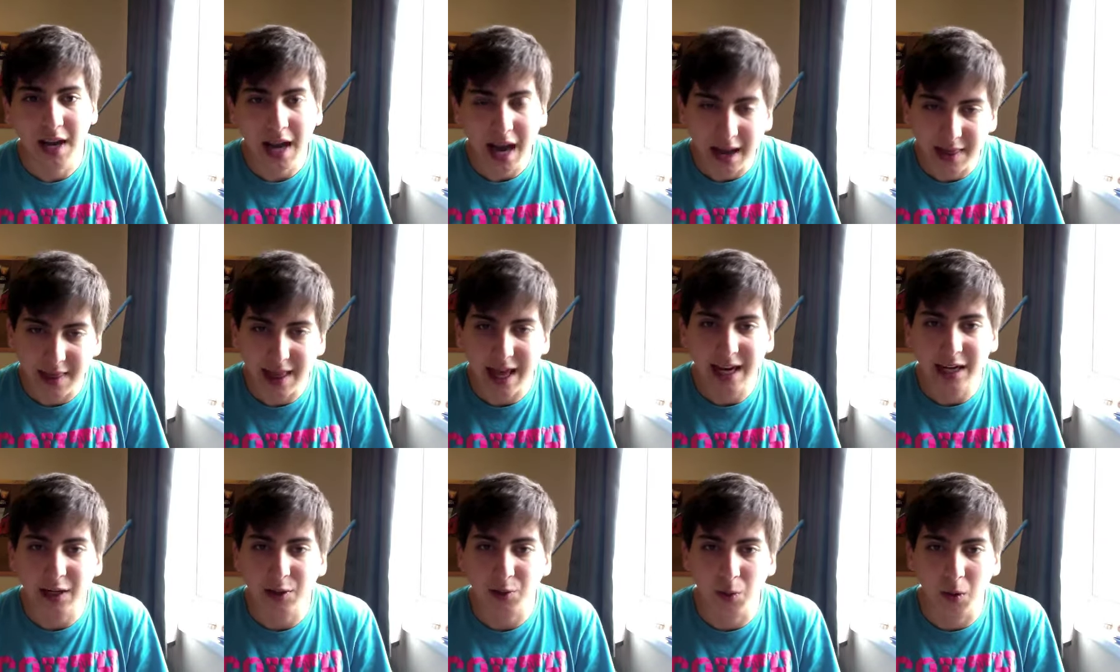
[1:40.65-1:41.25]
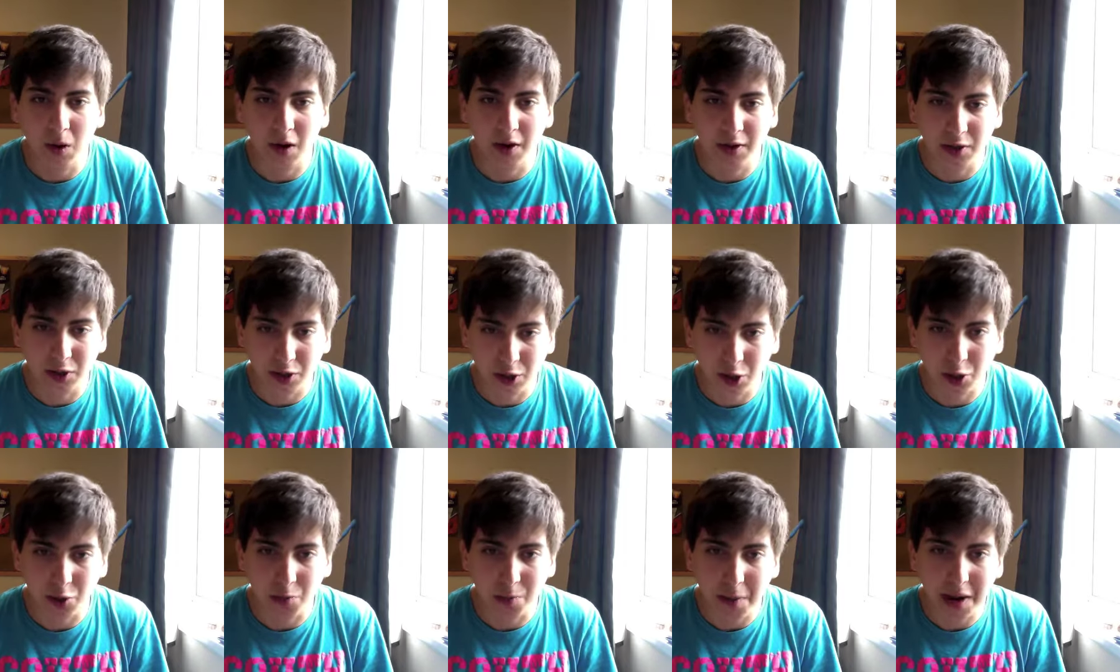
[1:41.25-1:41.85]
And that is why the
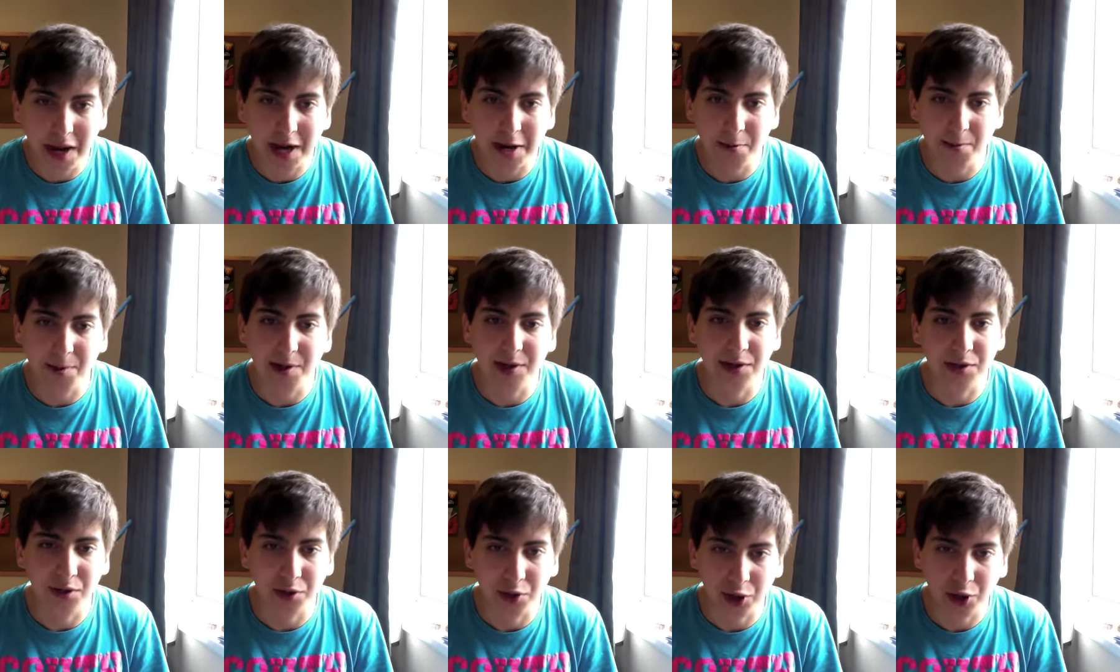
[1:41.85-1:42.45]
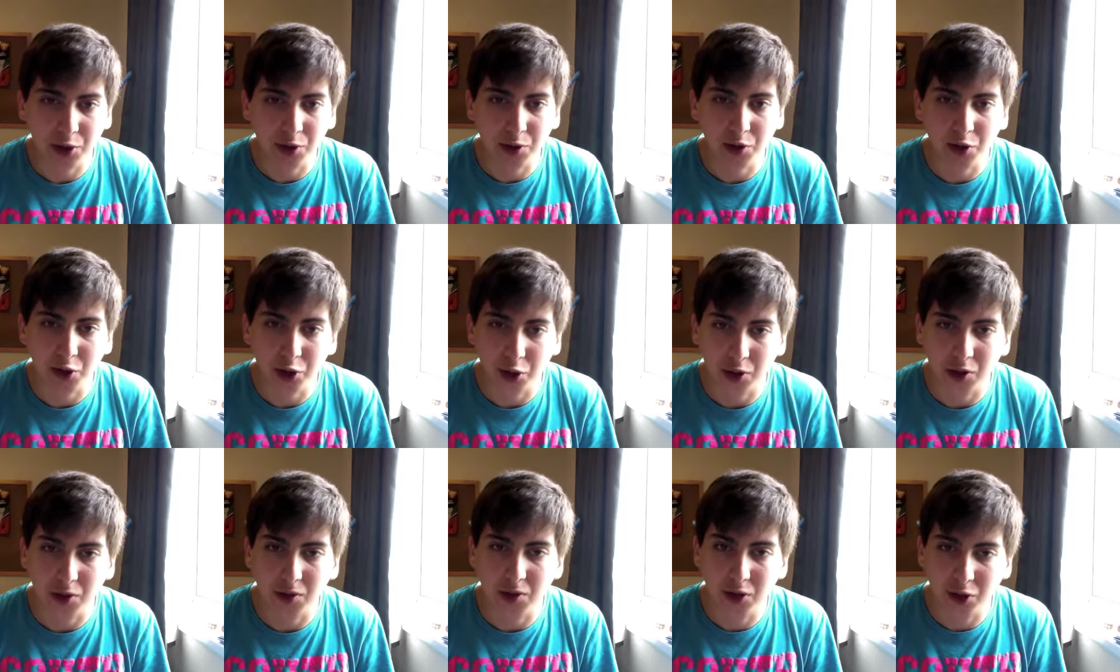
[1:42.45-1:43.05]
two main reasons you should
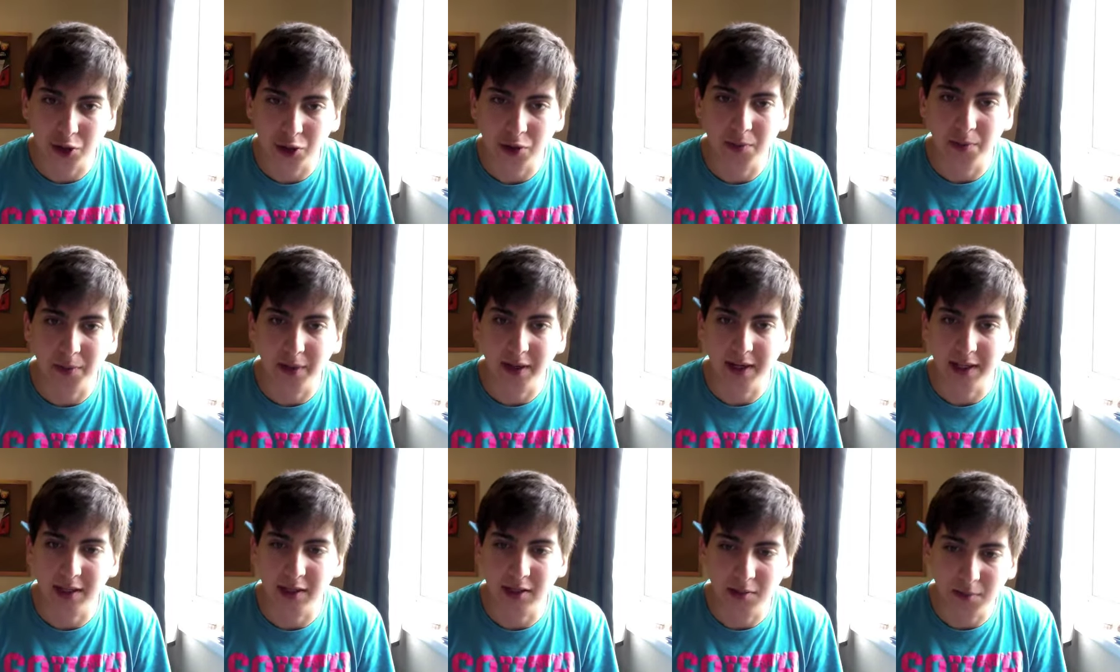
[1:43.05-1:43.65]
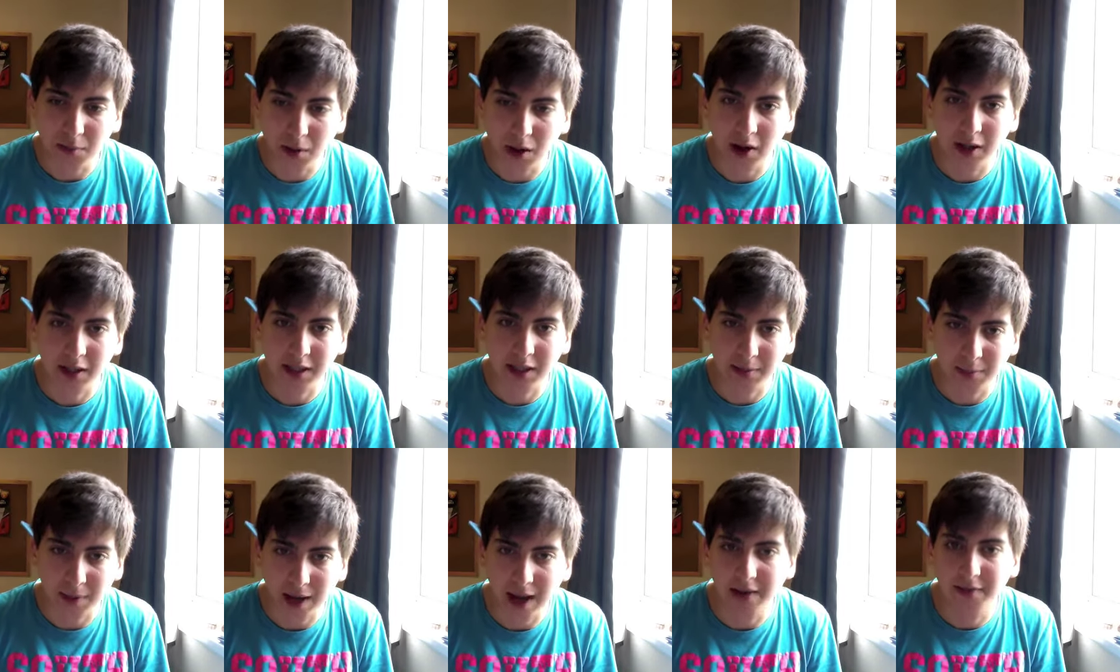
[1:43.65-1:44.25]
use Student Beans as a
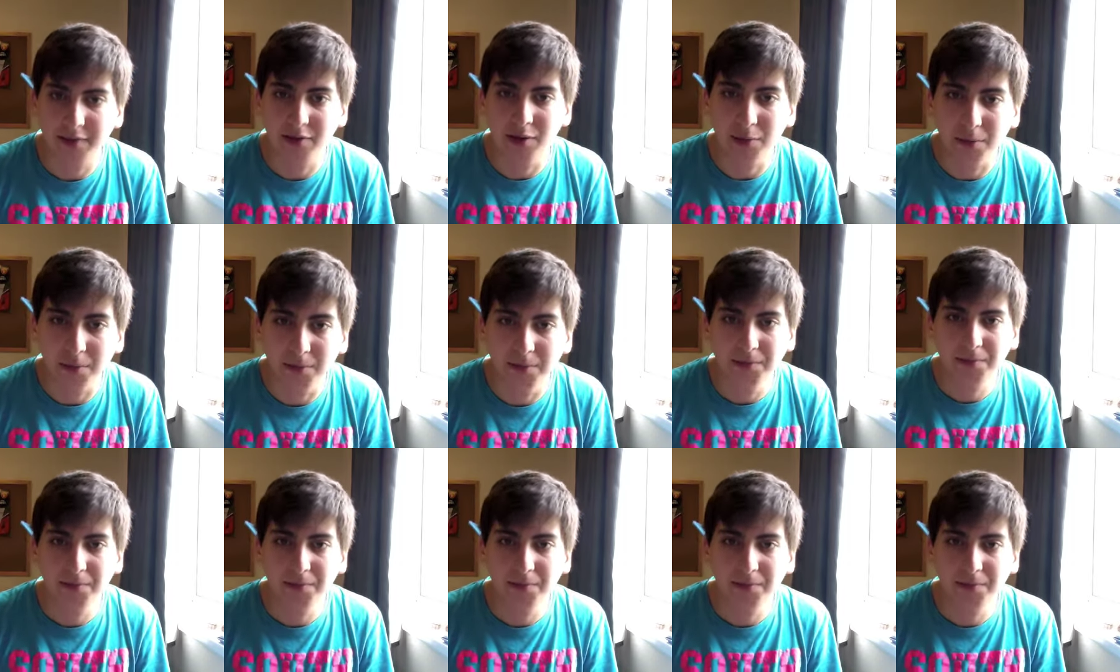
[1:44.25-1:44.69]
marketing platform.